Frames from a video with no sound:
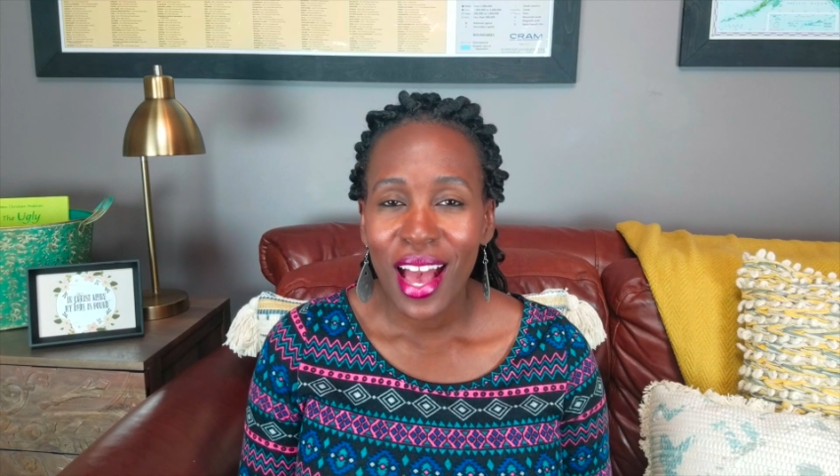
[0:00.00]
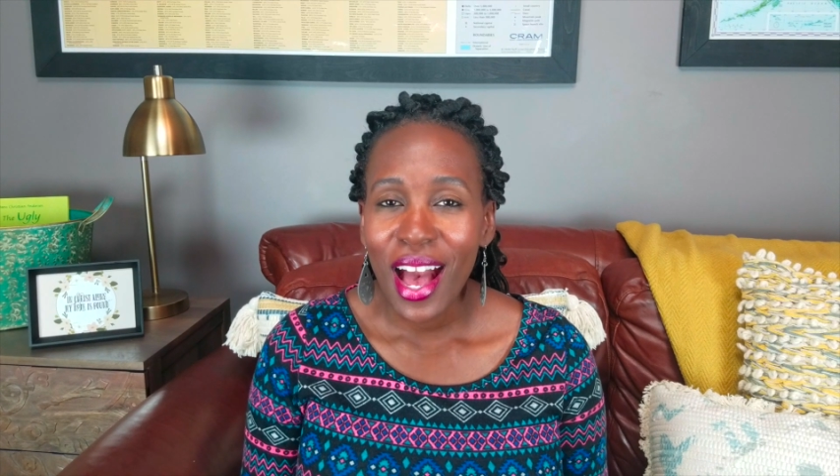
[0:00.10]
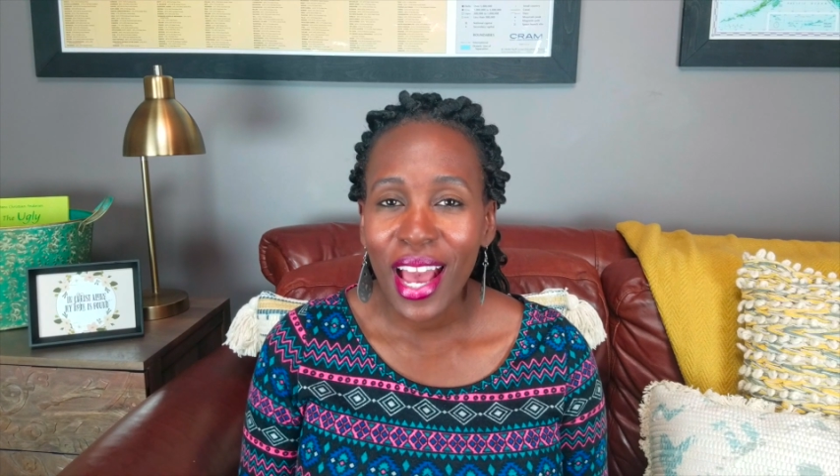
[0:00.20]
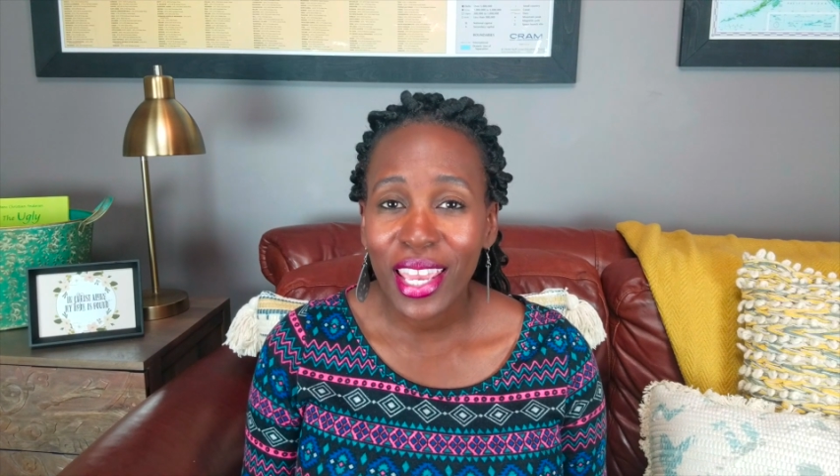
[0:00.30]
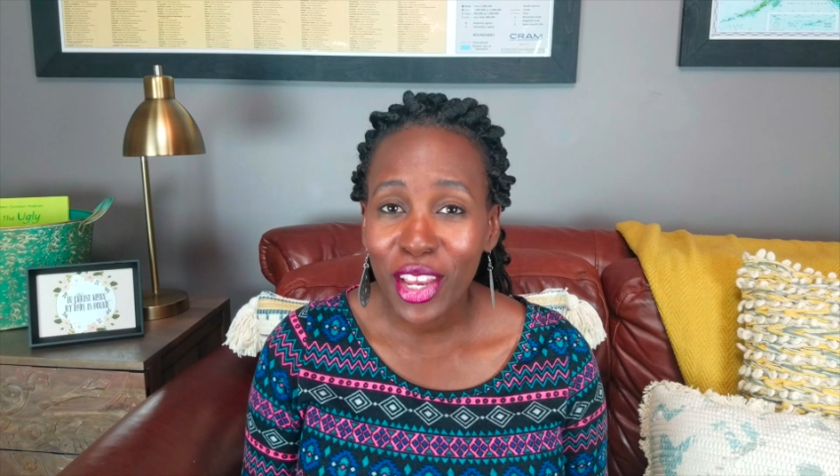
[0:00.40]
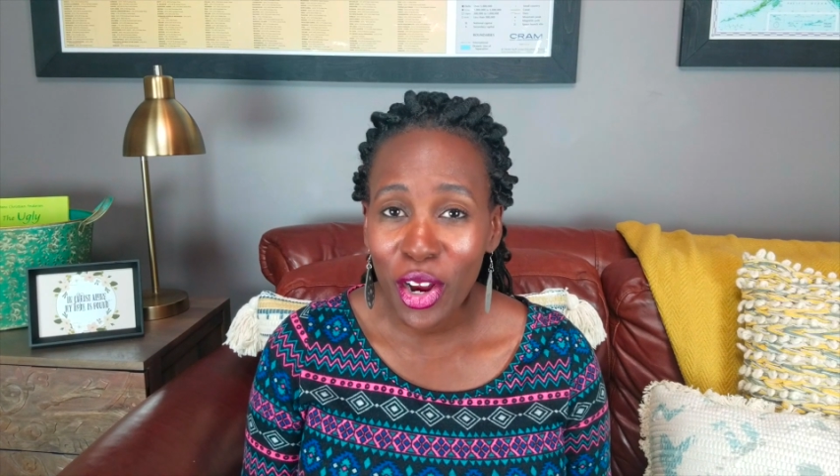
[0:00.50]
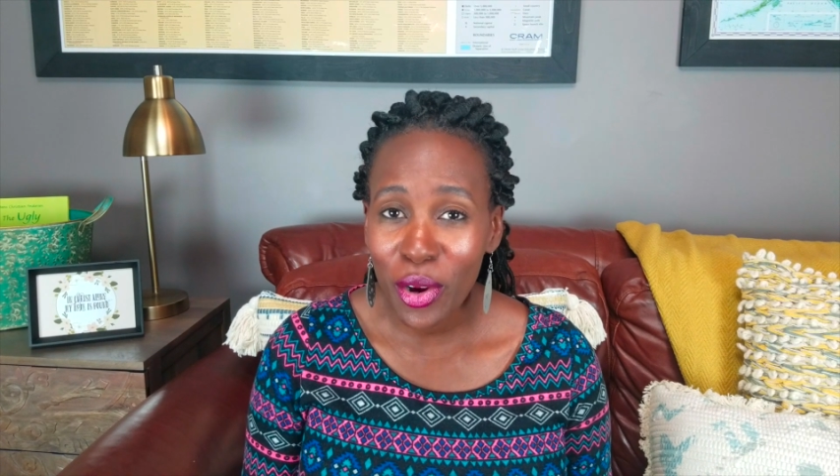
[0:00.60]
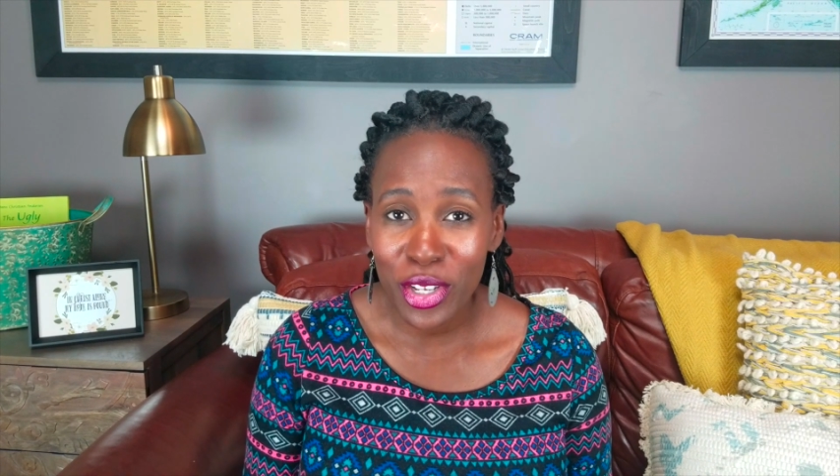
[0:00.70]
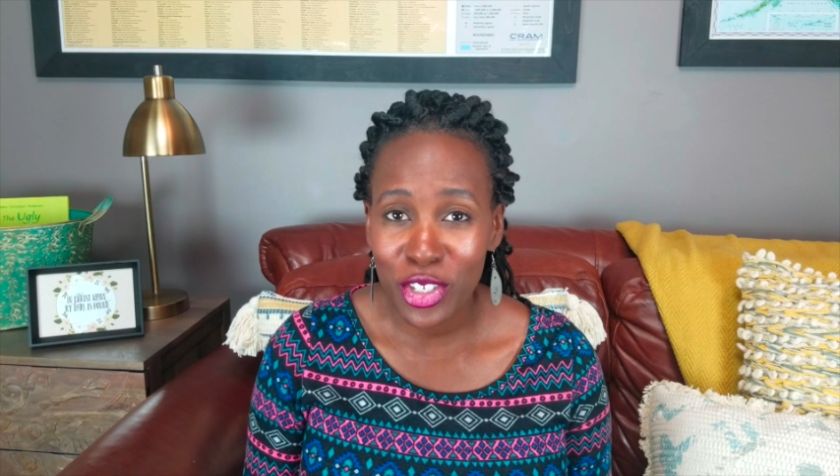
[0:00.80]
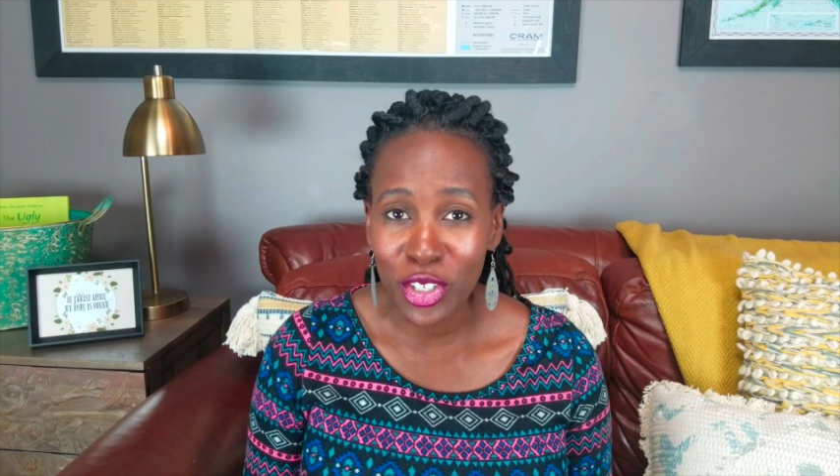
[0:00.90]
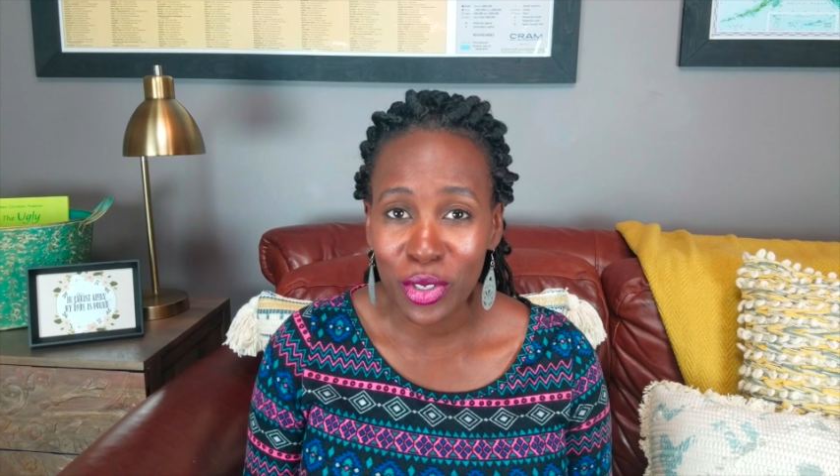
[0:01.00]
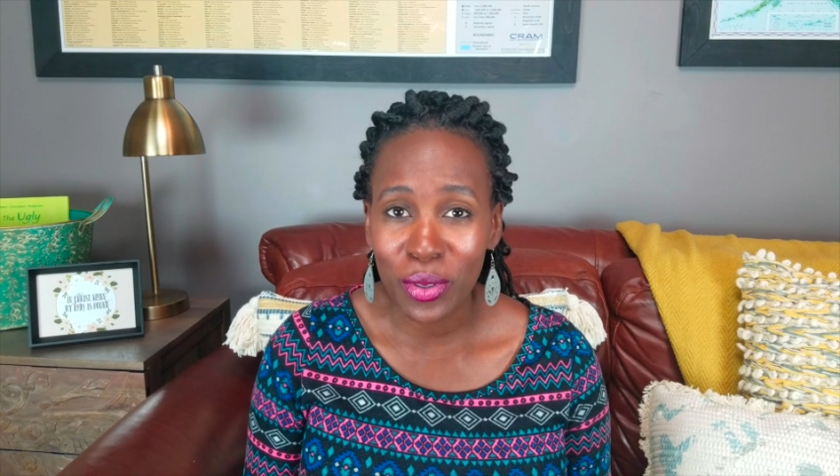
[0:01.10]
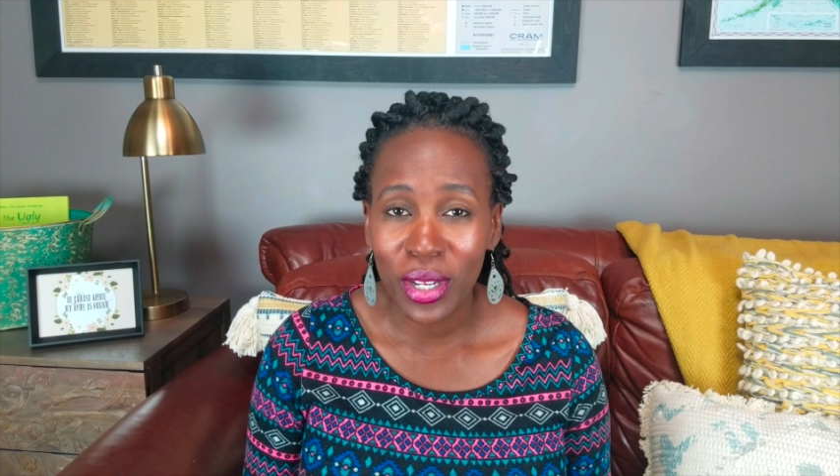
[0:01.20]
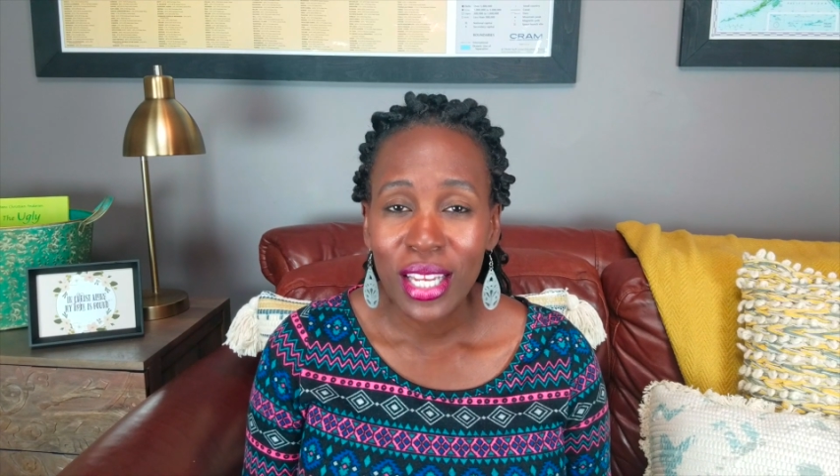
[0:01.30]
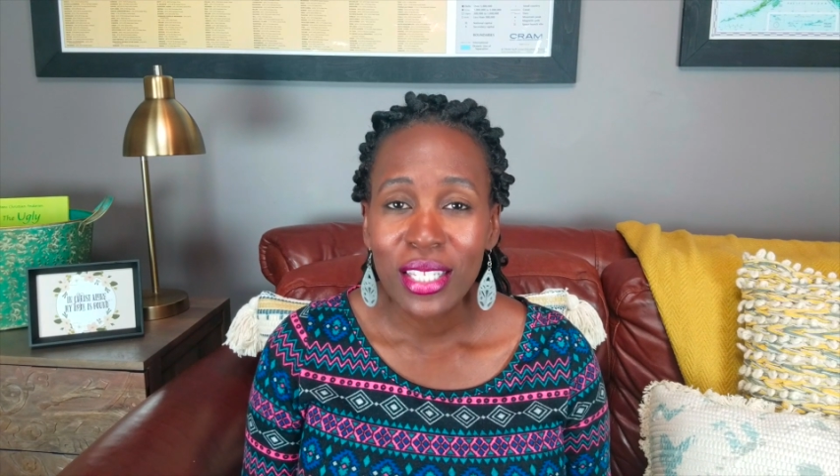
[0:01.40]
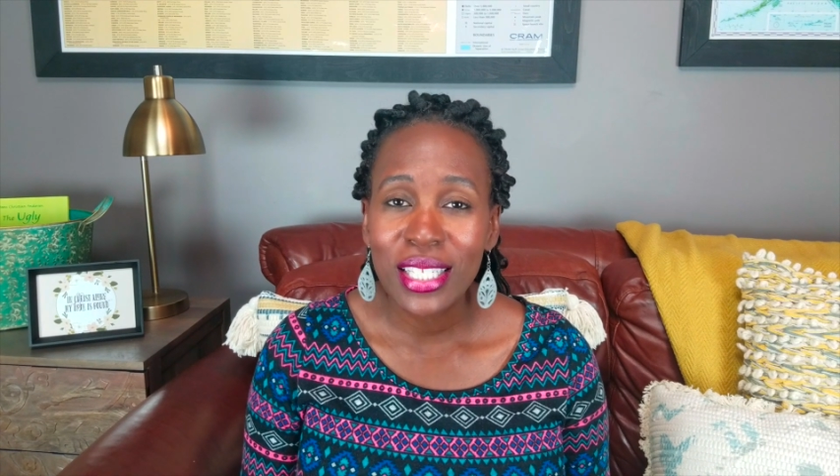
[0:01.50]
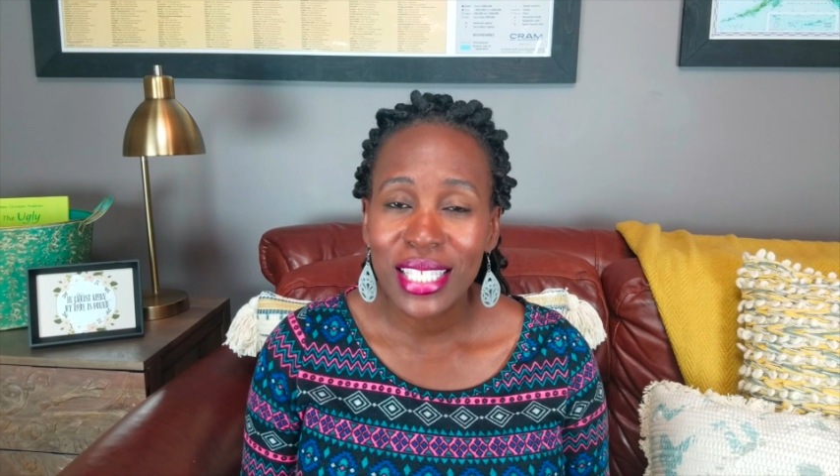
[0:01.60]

I encourage you to